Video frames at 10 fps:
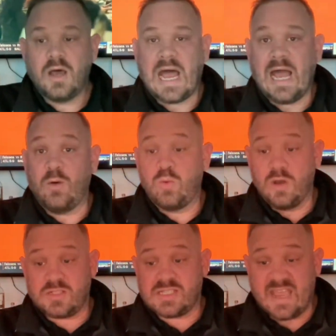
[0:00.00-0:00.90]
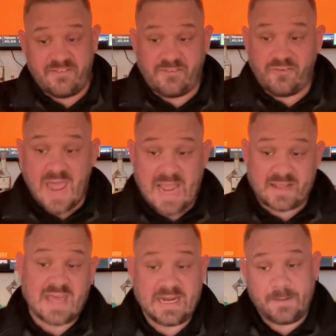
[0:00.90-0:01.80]
I will say fact
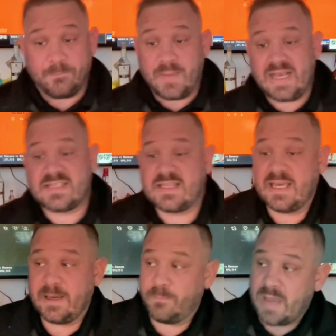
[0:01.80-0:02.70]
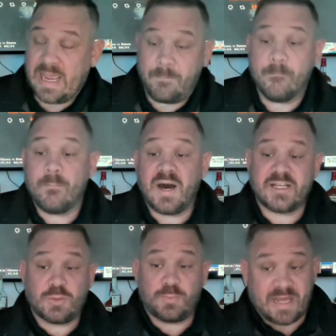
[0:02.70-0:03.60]
that it makes them a
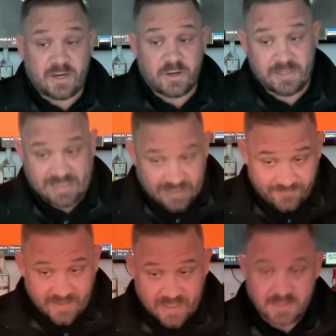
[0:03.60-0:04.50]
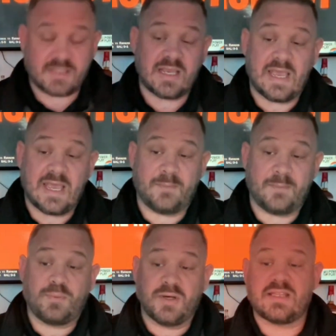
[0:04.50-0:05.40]
much better defense and
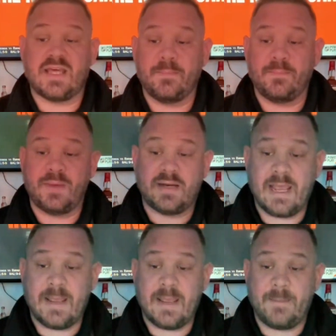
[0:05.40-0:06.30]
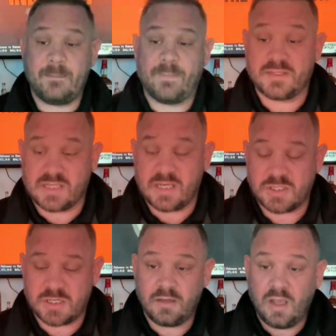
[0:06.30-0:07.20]
puts them in a better
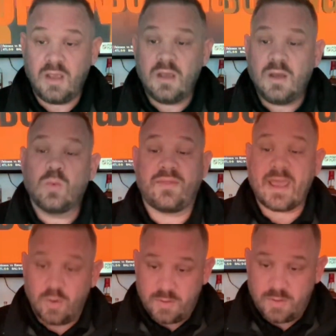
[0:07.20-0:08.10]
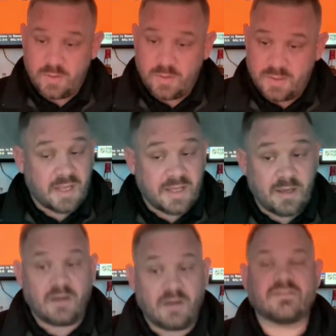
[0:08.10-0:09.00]
position when they go into the
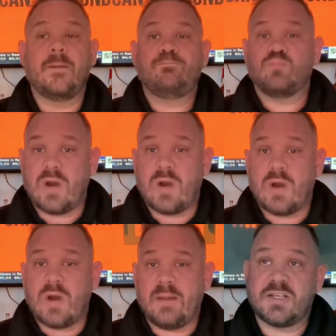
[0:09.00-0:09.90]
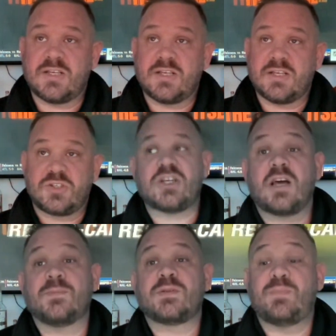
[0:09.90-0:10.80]
playoffs, right? Because Chase
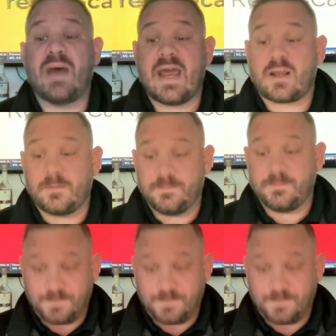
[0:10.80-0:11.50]
Young comes back